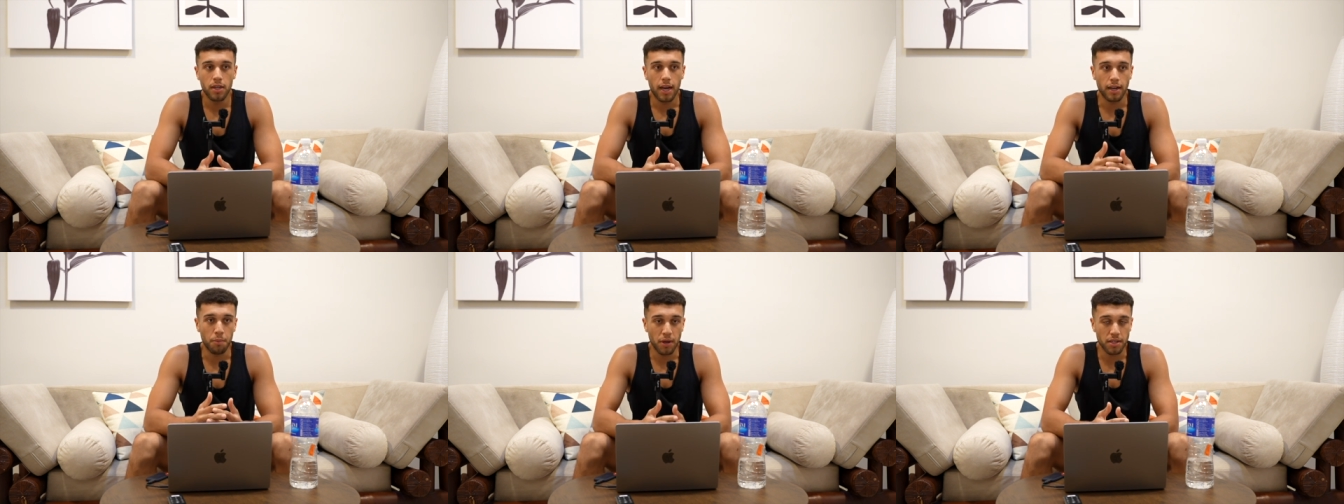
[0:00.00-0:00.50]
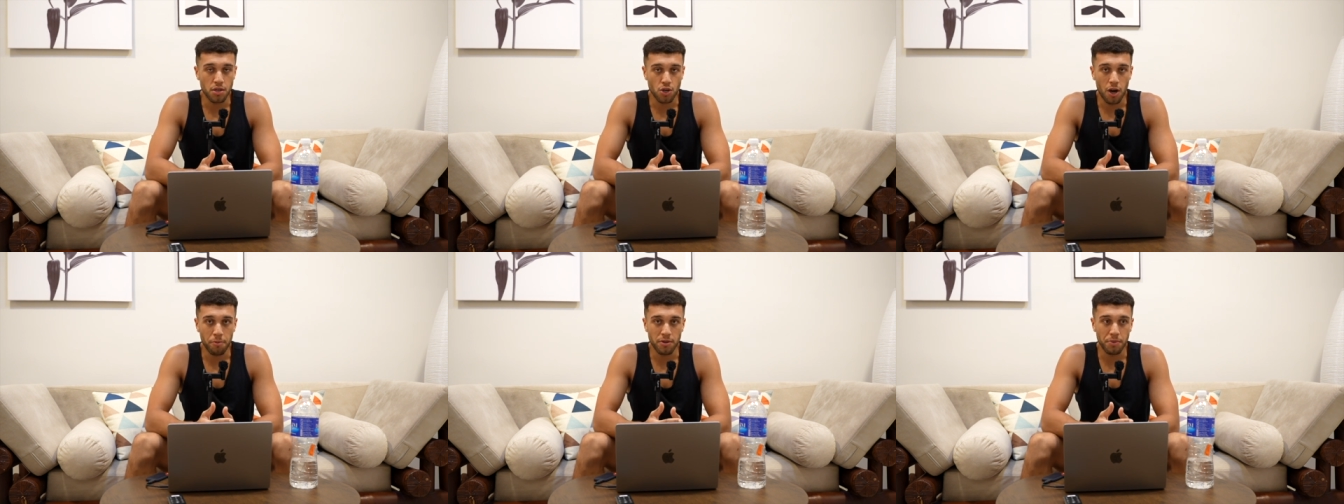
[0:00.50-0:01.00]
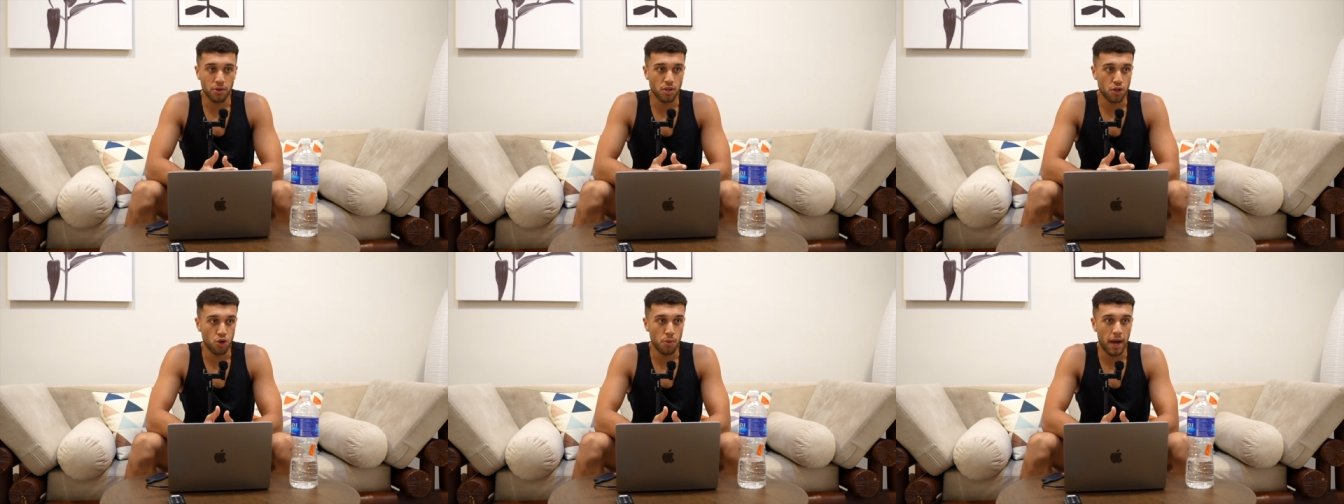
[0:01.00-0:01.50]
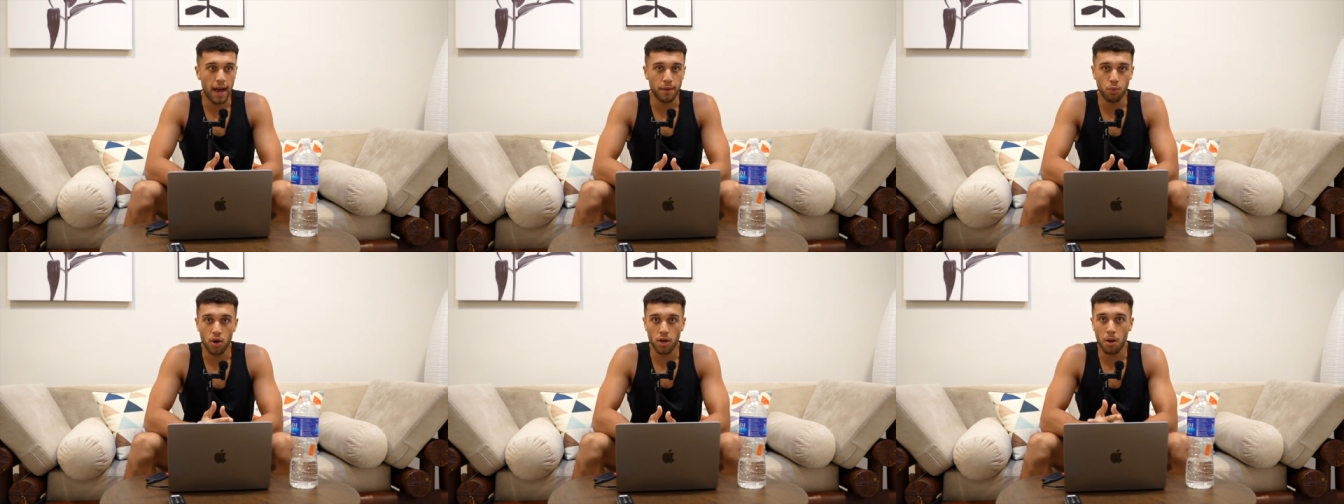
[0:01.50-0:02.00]
And I went to Cyprus because I knew I had
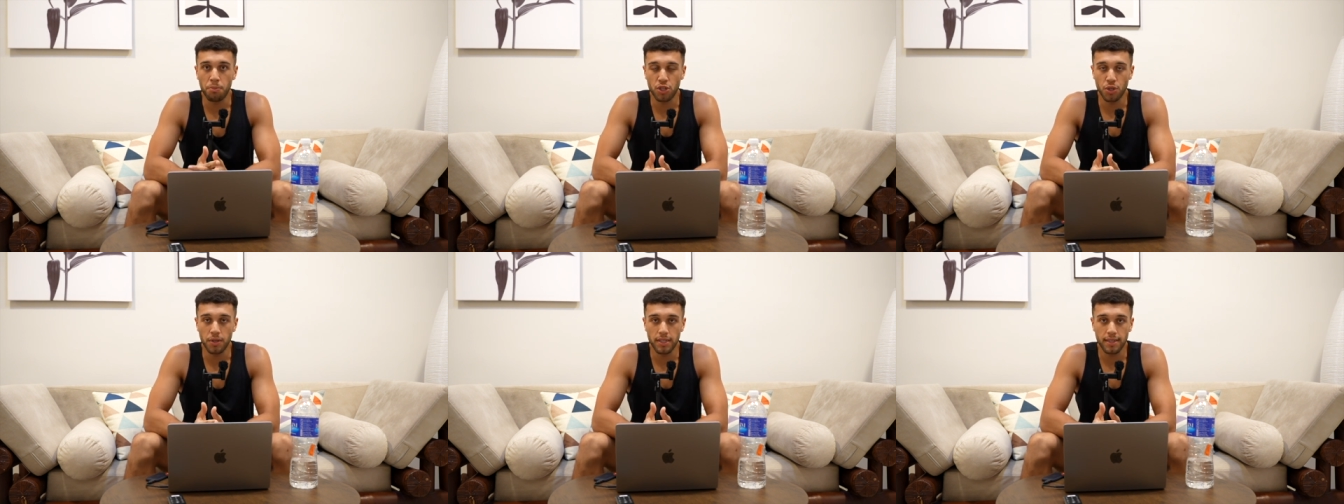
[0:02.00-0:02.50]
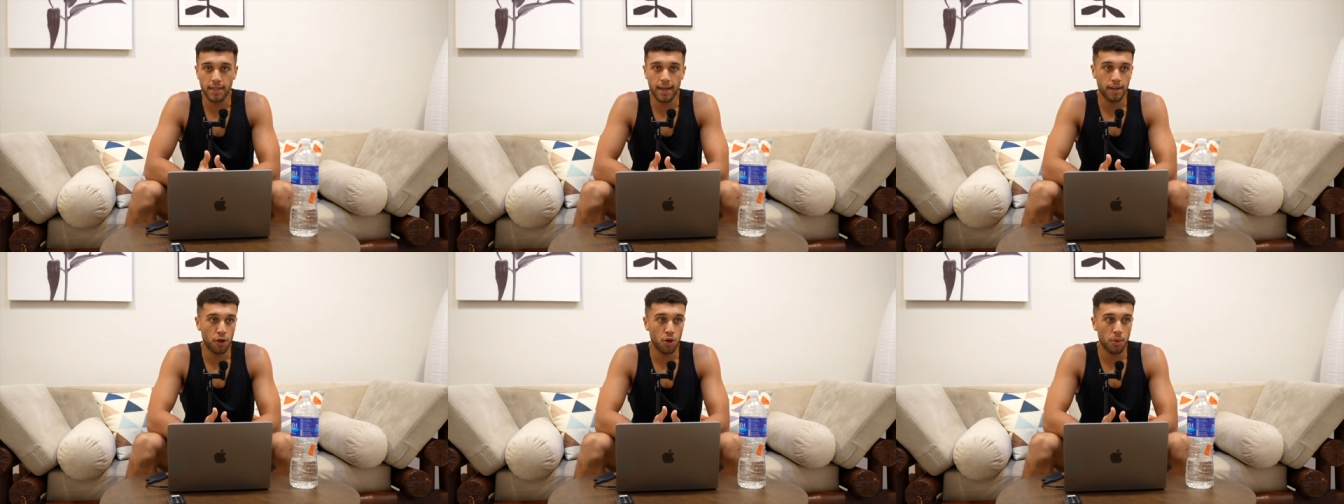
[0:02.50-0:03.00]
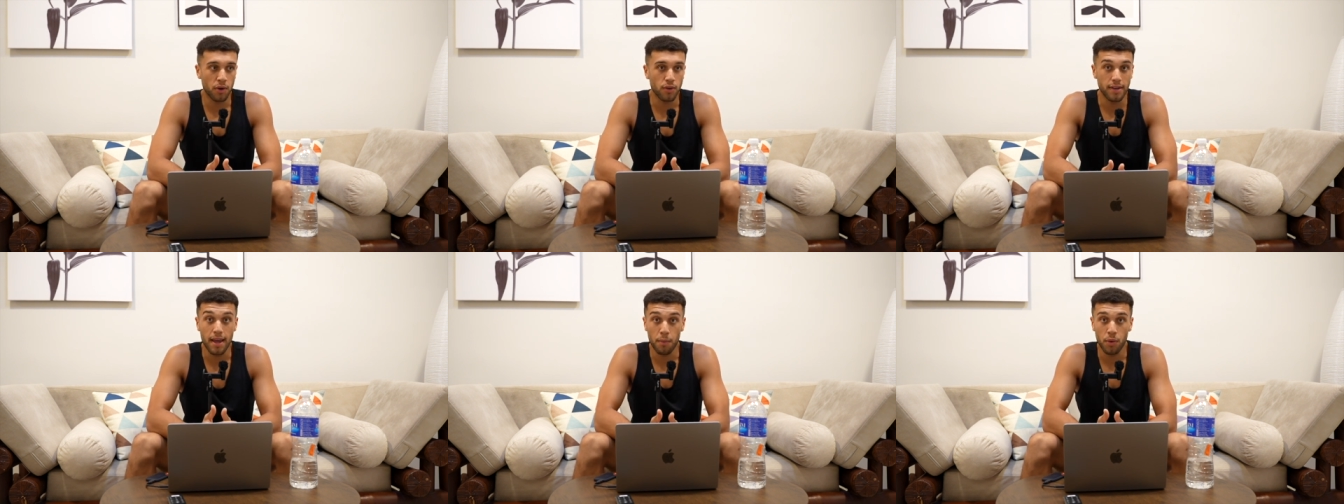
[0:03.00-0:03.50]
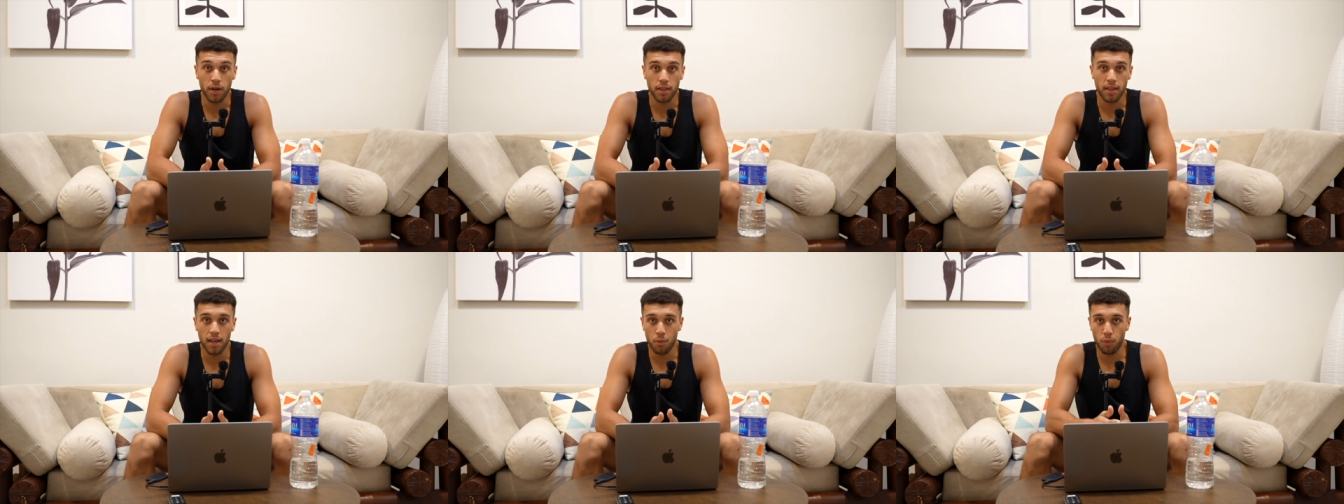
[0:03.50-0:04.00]
work opportunities there and I knew I could network
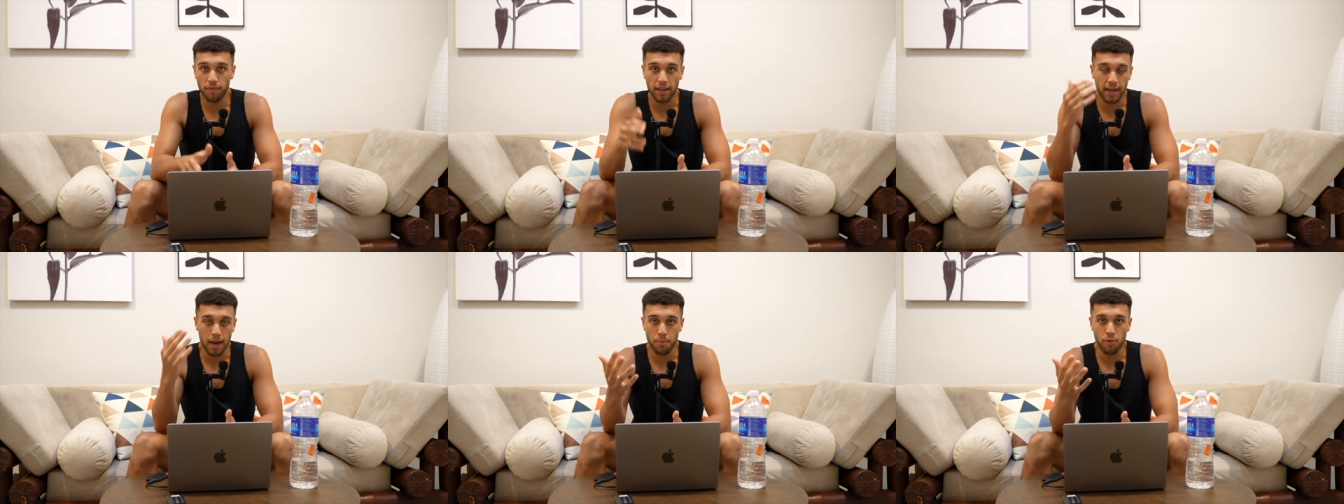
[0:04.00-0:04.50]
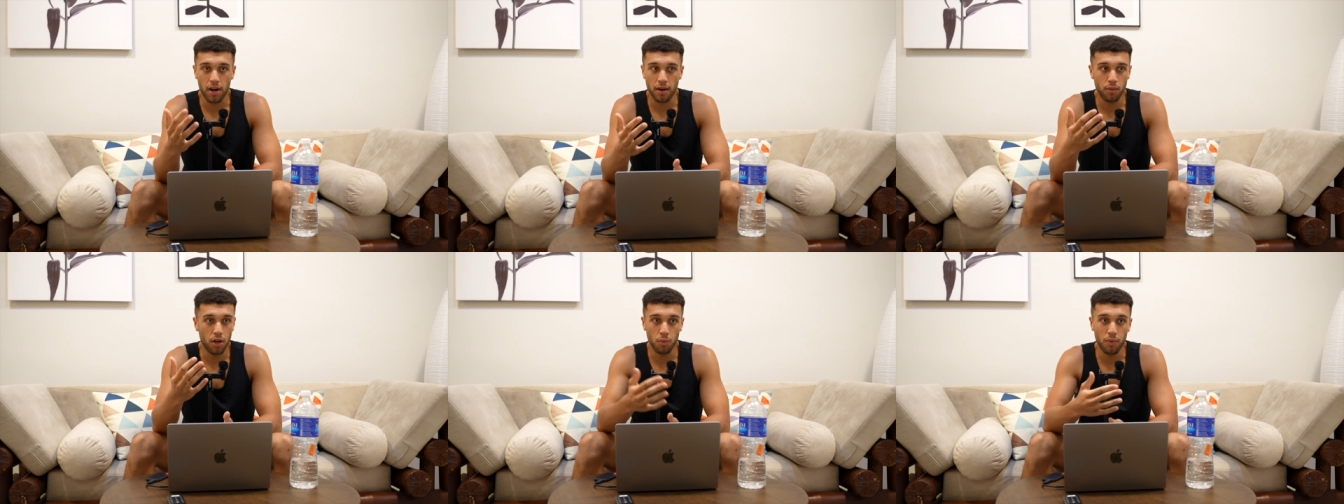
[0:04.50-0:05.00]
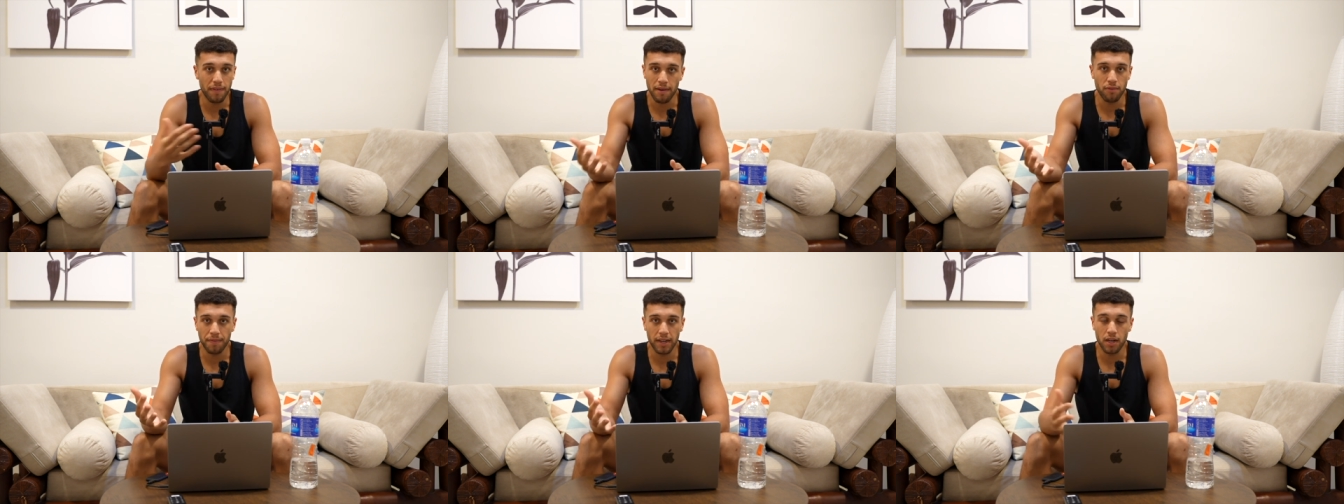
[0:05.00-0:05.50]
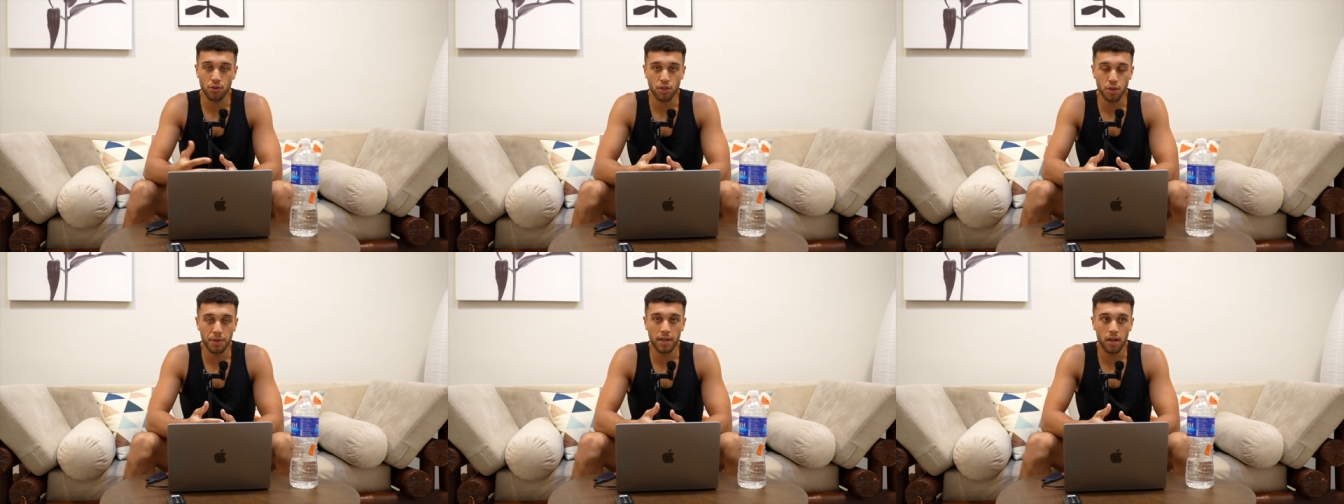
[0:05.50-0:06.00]
there with the camera, like with everything that I was doing.